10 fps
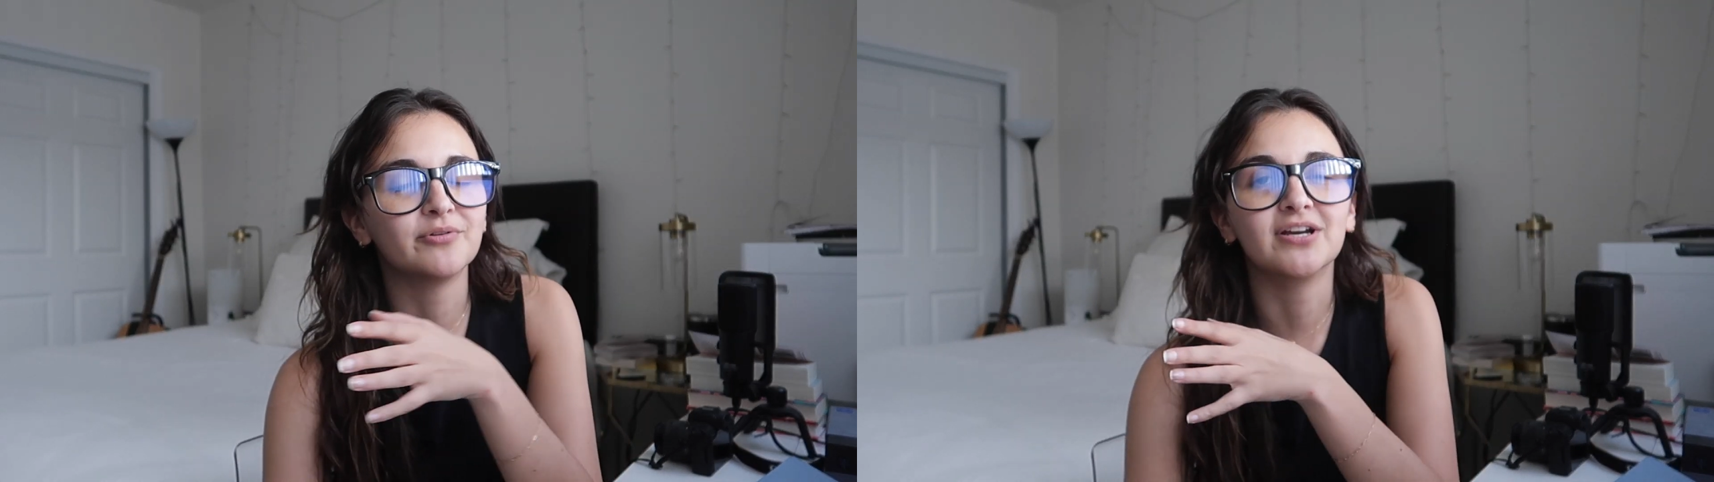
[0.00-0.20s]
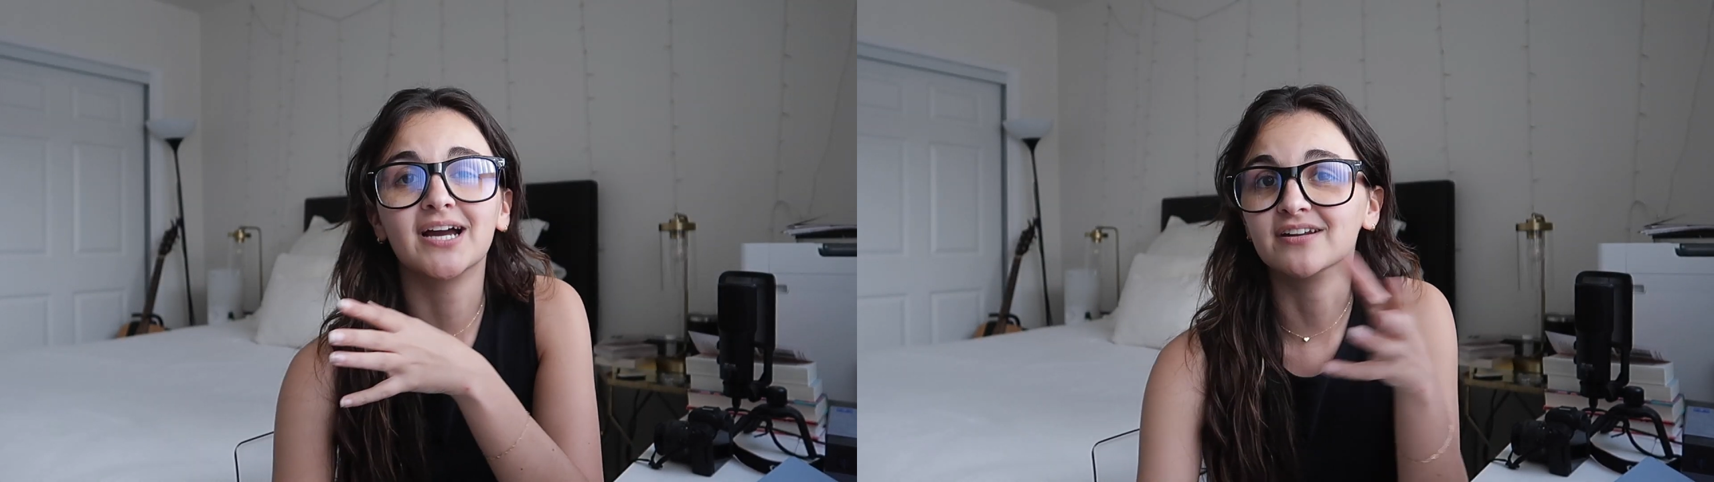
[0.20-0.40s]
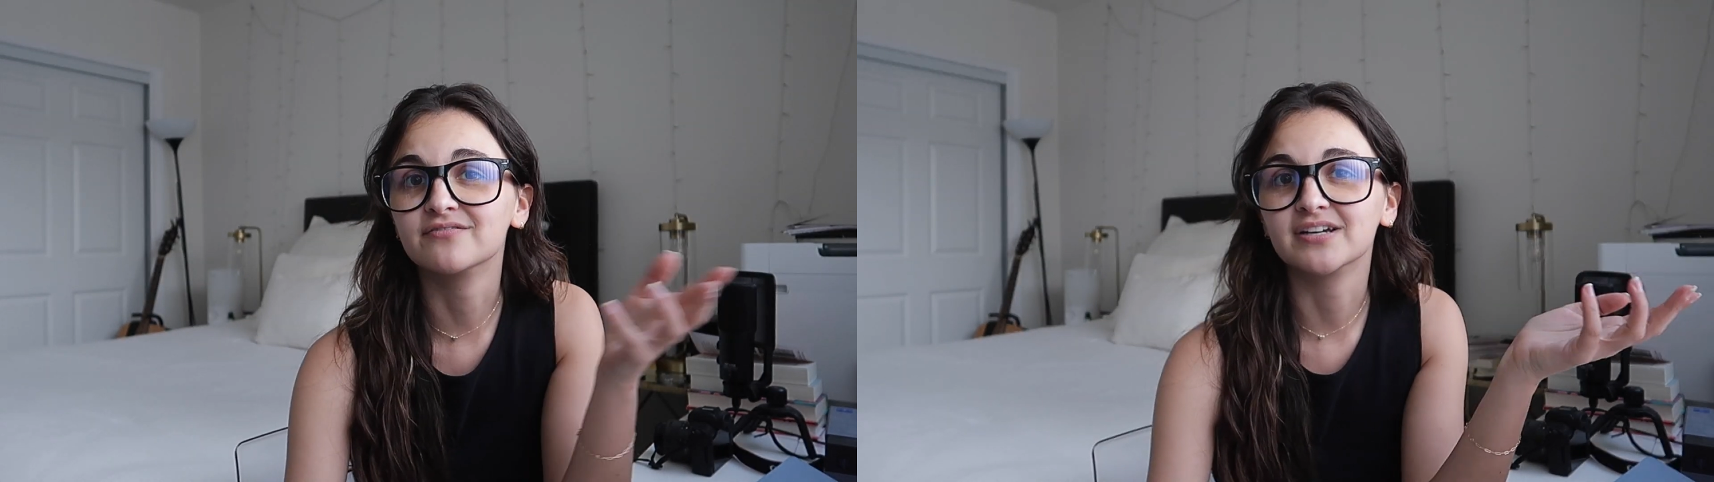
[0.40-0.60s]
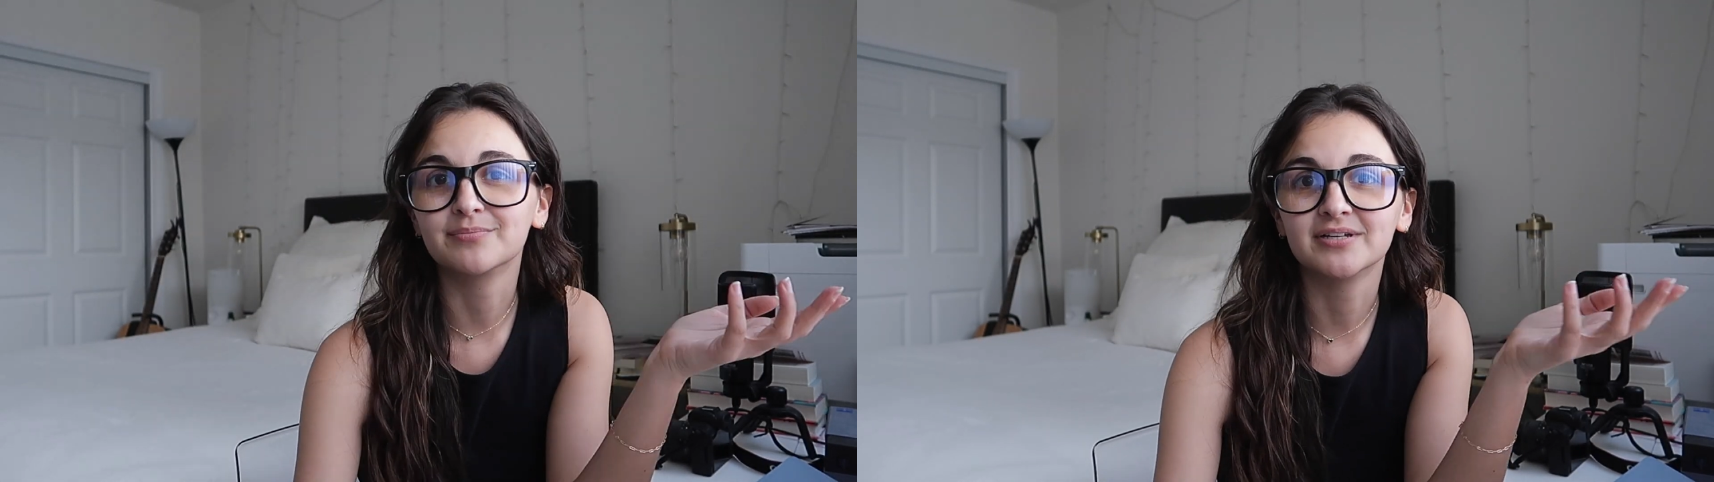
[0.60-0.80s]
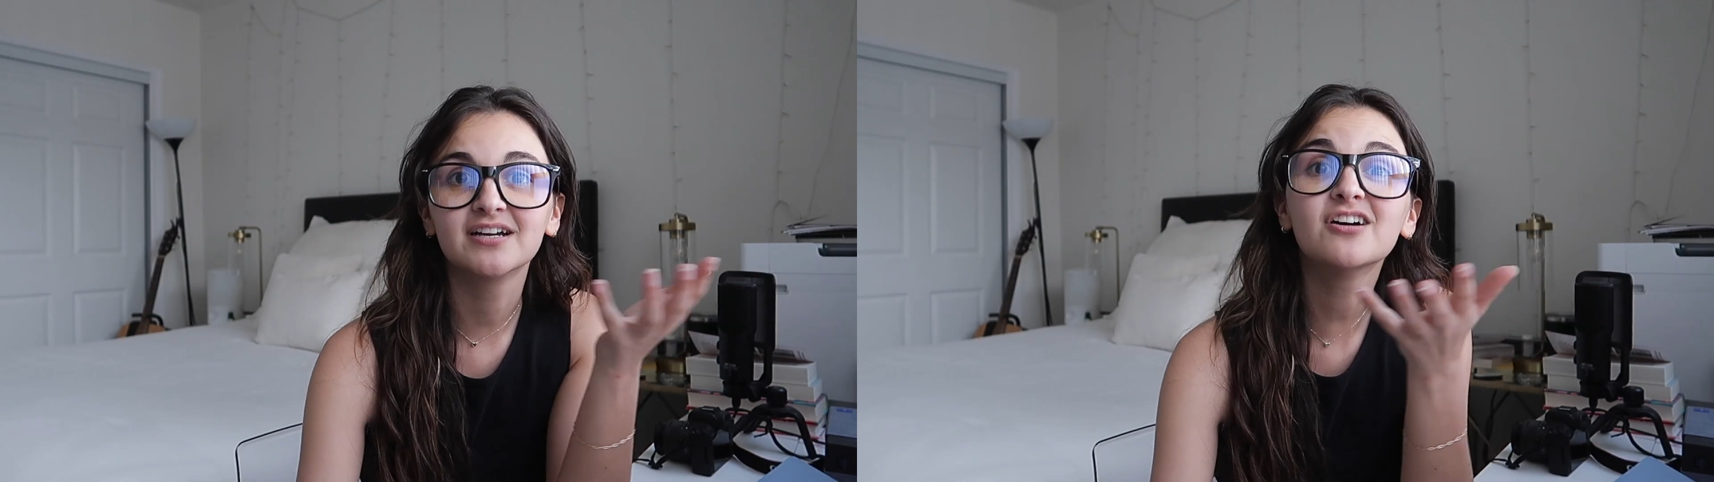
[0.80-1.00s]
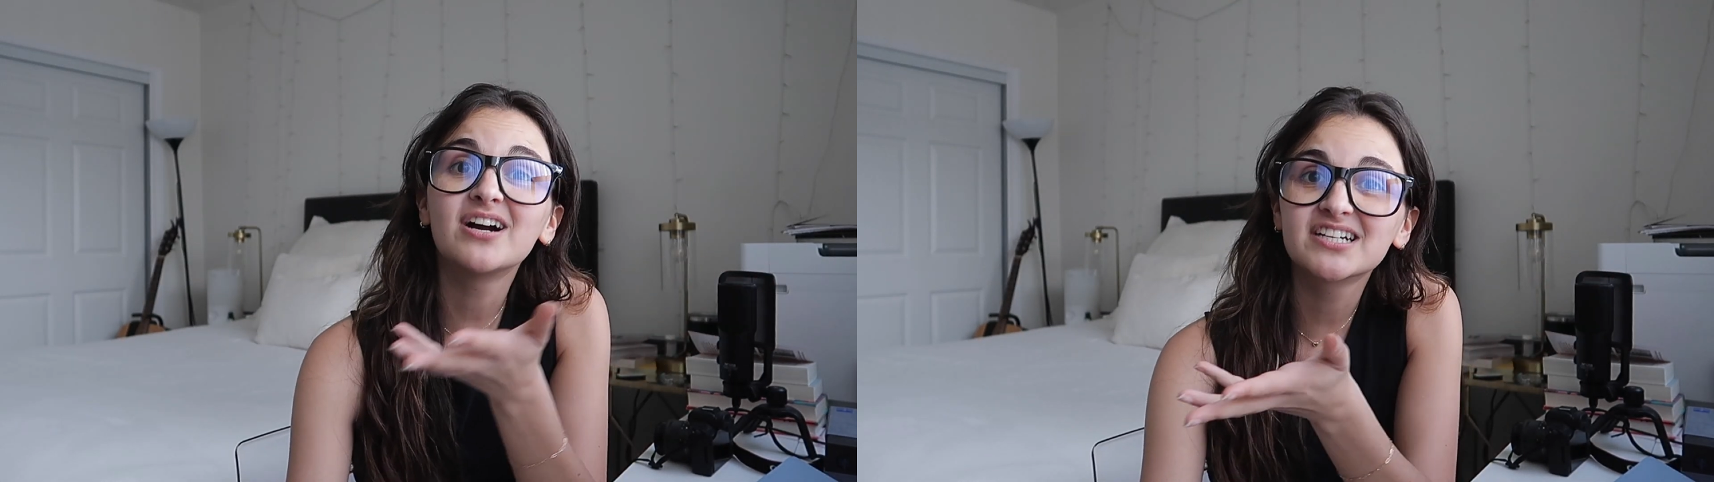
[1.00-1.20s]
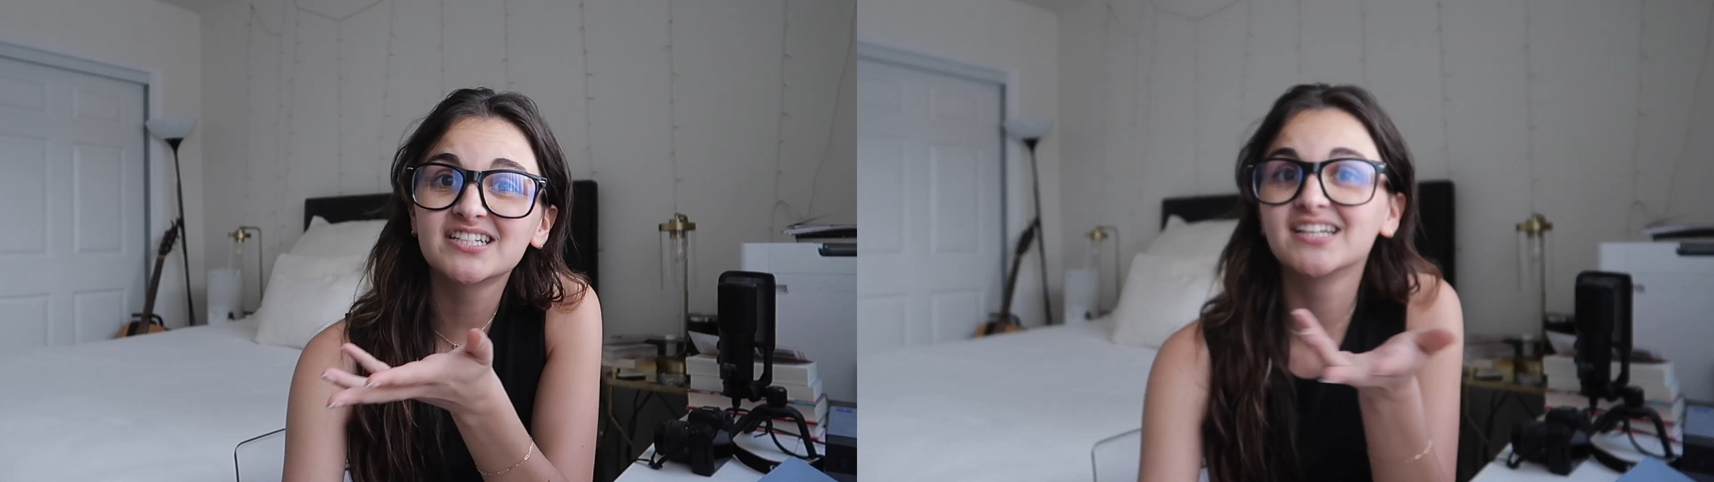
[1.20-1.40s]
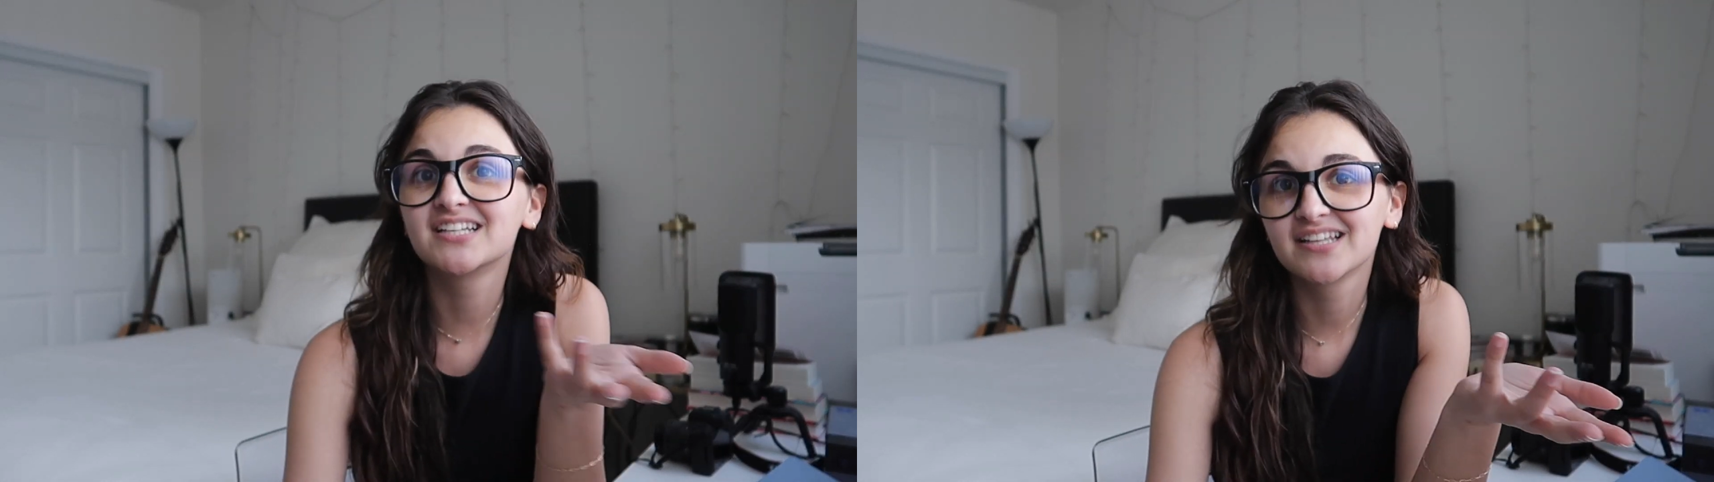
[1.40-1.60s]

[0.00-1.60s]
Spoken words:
you can kind of like be like, oh, actually like